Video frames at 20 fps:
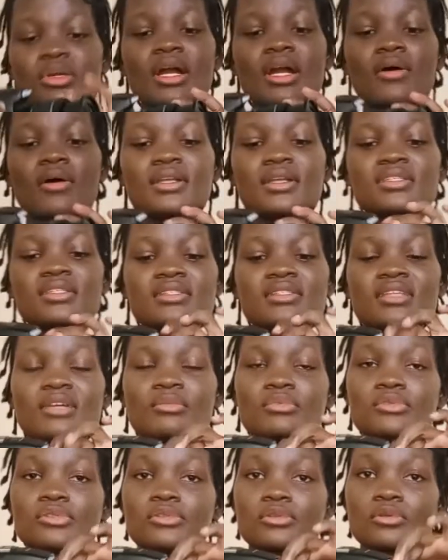and then this
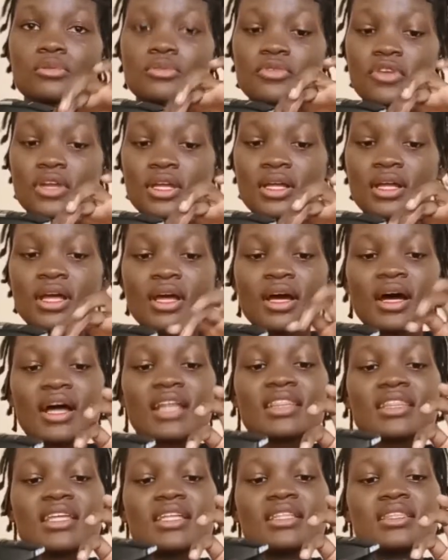smaller button
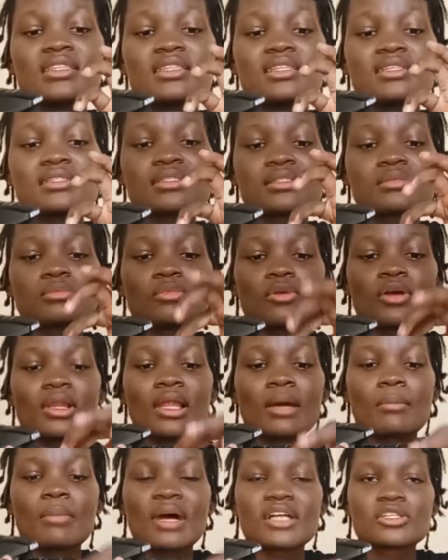here, I don't know if you can
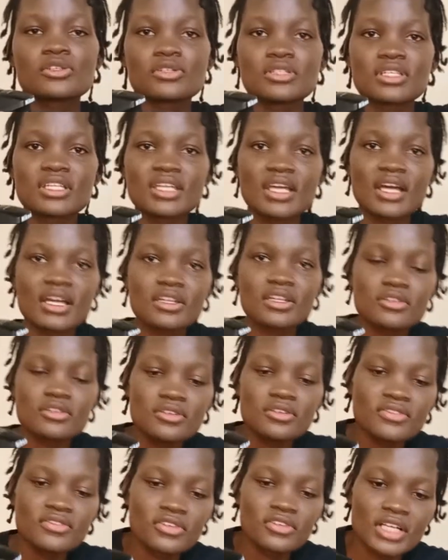see this one
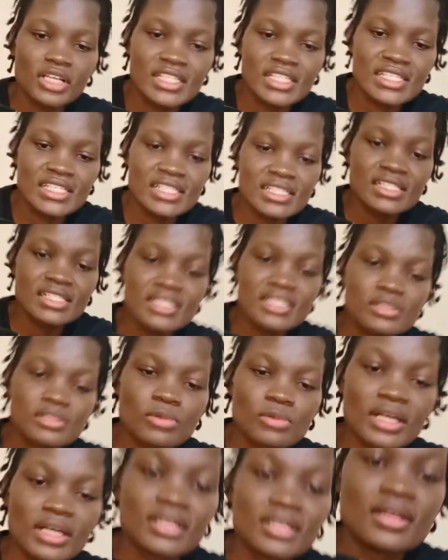here, the one
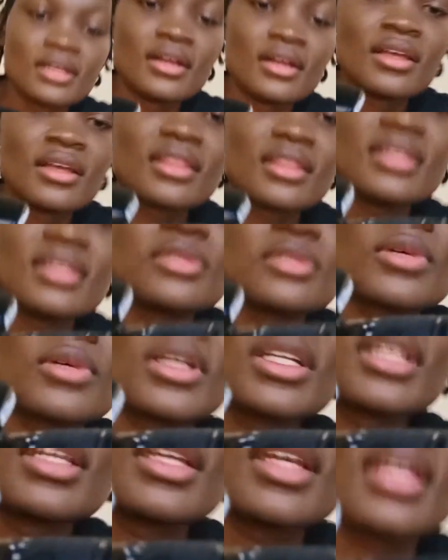that is moving
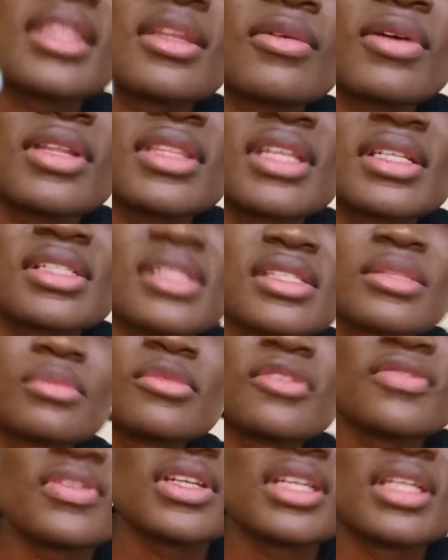independently,
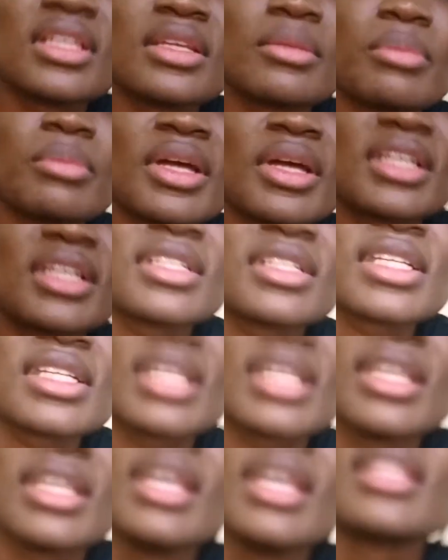that is the focus ring,
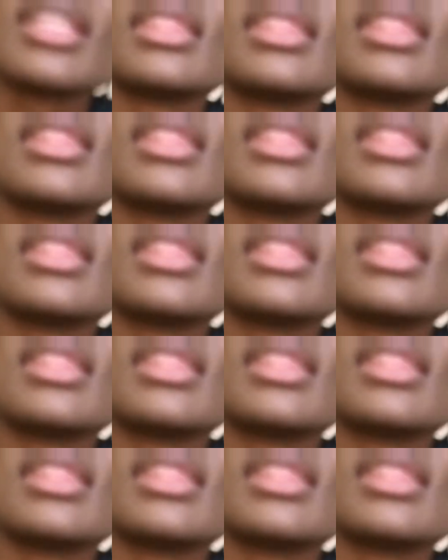and then